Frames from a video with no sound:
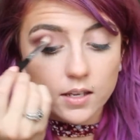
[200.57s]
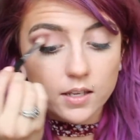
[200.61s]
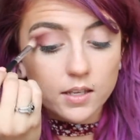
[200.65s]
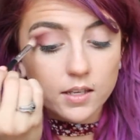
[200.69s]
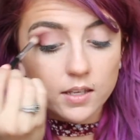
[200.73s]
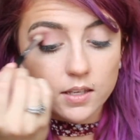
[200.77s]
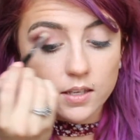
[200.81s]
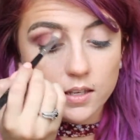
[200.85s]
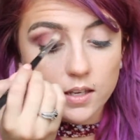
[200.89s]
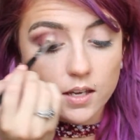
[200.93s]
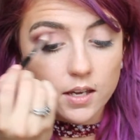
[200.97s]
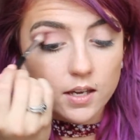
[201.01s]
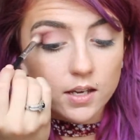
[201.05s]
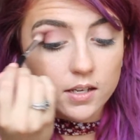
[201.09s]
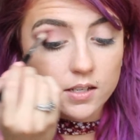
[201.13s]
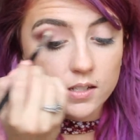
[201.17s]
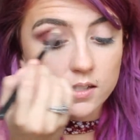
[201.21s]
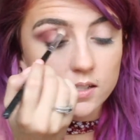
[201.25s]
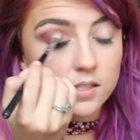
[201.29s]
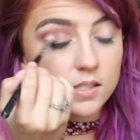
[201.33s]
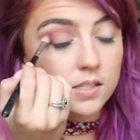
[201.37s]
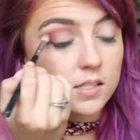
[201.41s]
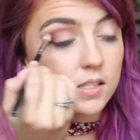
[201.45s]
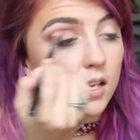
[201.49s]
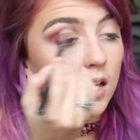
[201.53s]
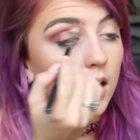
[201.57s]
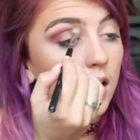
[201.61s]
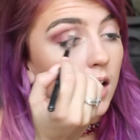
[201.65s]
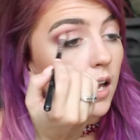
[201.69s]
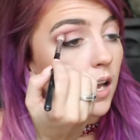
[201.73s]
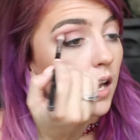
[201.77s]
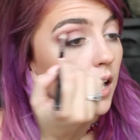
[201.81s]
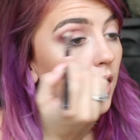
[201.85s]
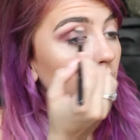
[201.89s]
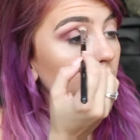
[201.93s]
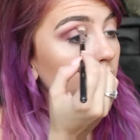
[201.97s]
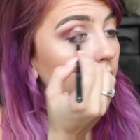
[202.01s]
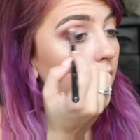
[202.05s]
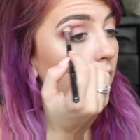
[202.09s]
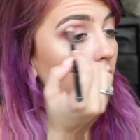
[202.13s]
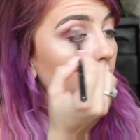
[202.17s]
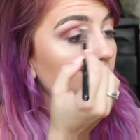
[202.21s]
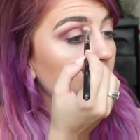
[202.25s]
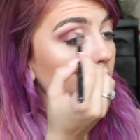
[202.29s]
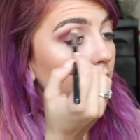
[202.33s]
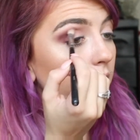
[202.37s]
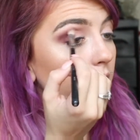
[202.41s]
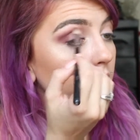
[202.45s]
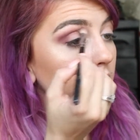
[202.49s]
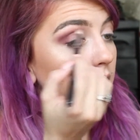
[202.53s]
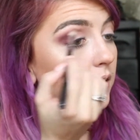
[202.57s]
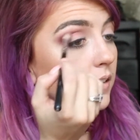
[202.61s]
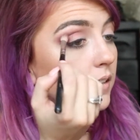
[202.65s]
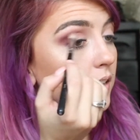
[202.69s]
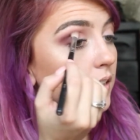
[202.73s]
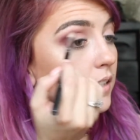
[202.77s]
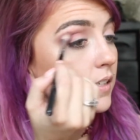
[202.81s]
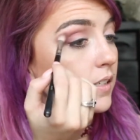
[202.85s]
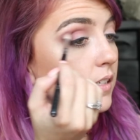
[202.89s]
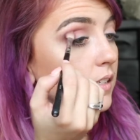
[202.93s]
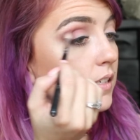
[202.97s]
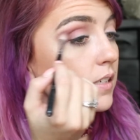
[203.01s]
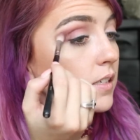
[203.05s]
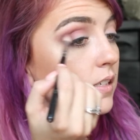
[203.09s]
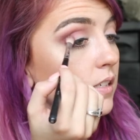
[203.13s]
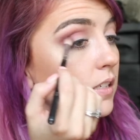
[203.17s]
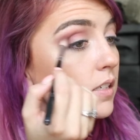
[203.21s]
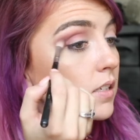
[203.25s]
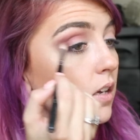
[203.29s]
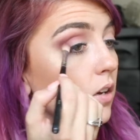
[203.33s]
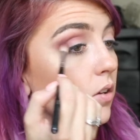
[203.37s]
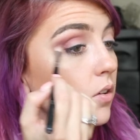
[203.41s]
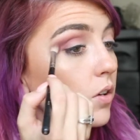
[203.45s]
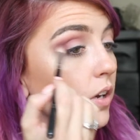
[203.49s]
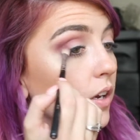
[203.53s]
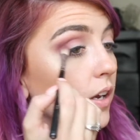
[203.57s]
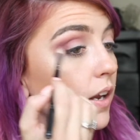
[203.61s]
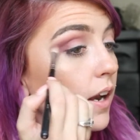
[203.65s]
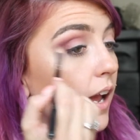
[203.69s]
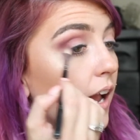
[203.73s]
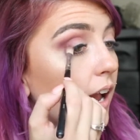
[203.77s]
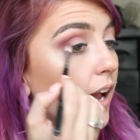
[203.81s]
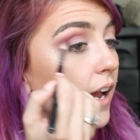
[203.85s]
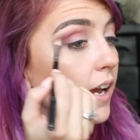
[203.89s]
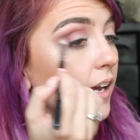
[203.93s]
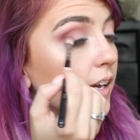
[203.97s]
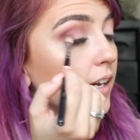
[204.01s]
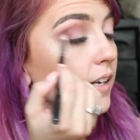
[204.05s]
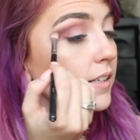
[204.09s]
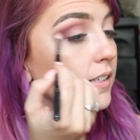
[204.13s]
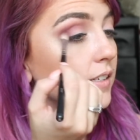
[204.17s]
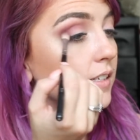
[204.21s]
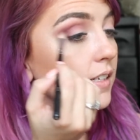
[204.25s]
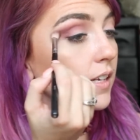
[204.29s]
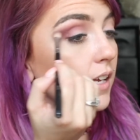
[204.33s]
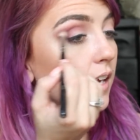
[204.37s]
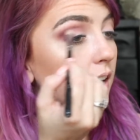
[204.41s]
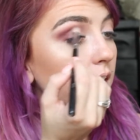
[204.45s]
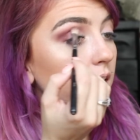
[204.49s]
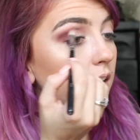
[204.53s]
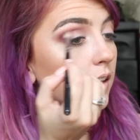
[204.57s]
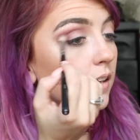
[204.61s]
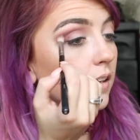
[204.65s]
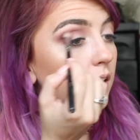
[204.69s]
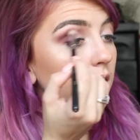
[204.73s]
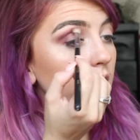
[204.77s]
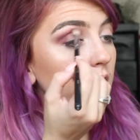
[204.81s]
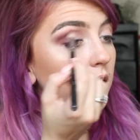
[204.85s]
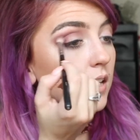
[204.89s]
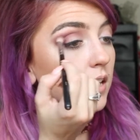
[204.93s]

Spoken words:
yes, honey, this is so good, I had to get it.